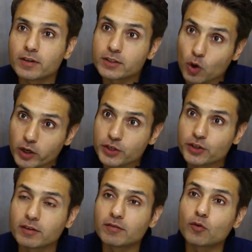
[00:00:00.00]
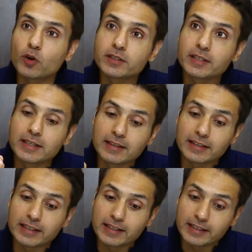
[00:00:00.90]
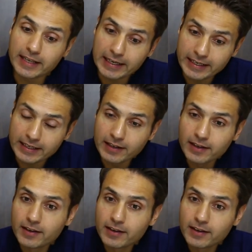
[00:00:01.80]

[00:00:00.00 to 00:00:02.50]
First audition was in Delhi.